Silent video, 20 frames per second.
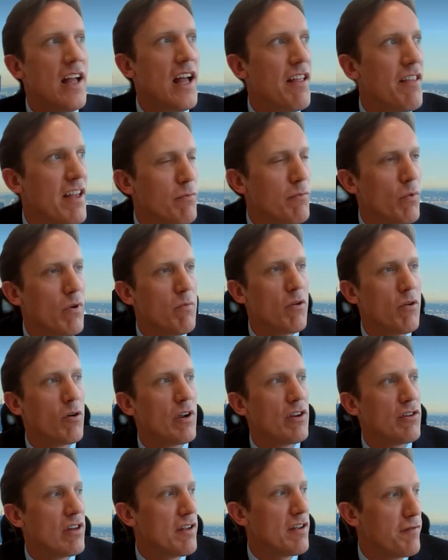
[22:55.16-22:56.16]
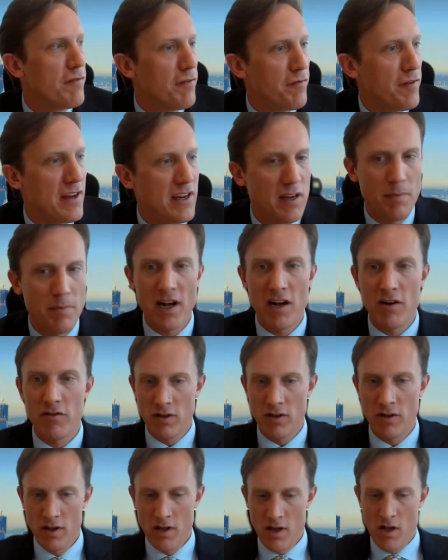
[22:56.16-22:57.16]
And then one more question: if you think
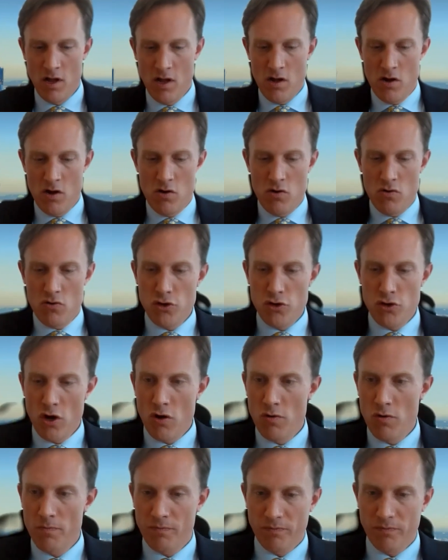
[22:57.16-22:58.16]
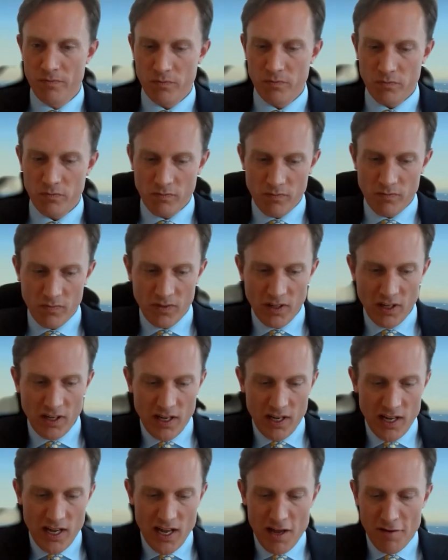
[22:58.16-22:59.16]
about, so
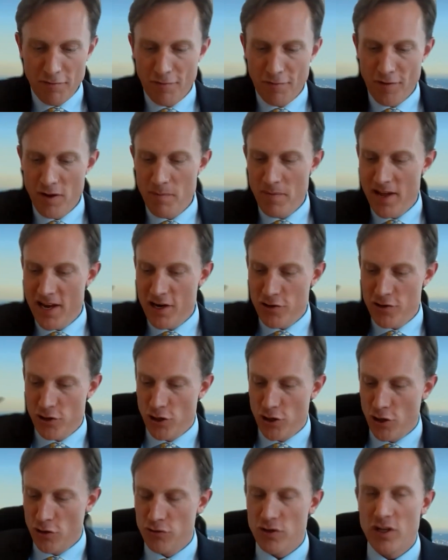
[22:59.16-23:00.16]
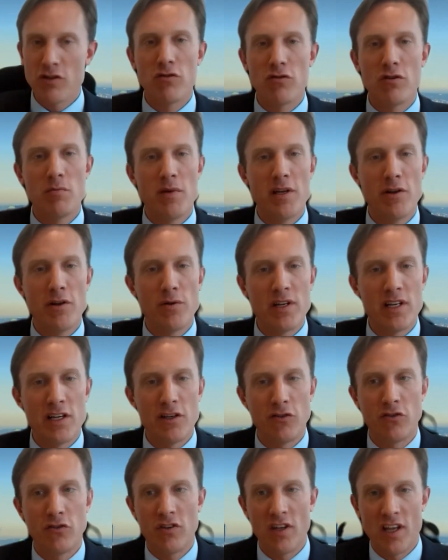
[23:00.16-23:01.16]
if a fund manager goes into the Middle
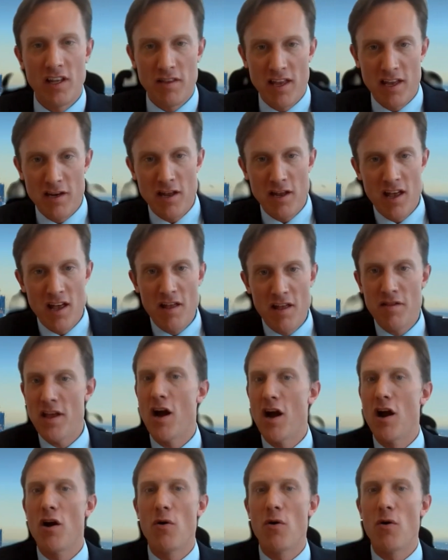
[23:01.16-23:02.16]
East and they are